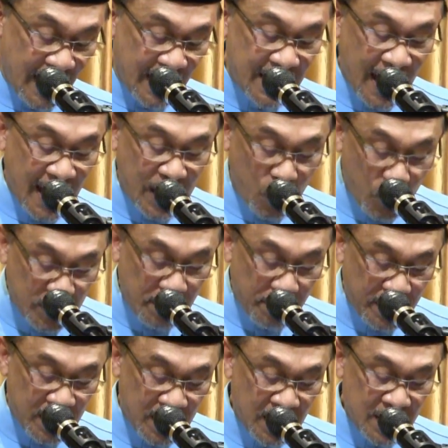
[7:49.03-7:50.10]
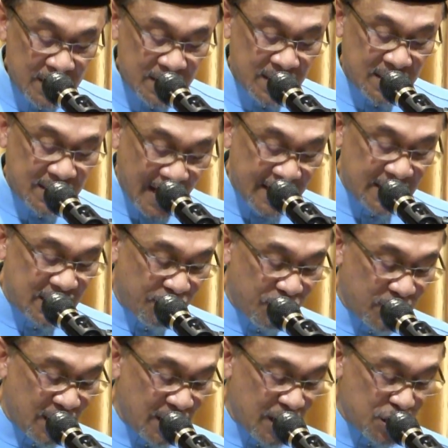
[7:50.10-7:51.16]
and equitable society
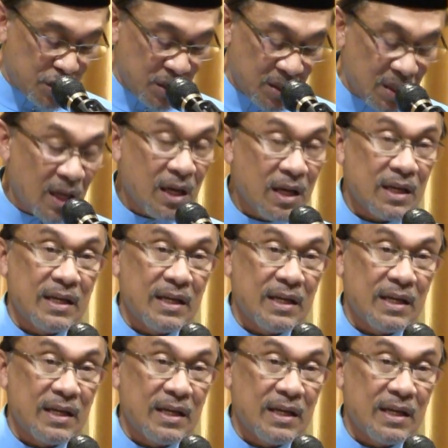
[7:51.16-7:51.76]
for the nation,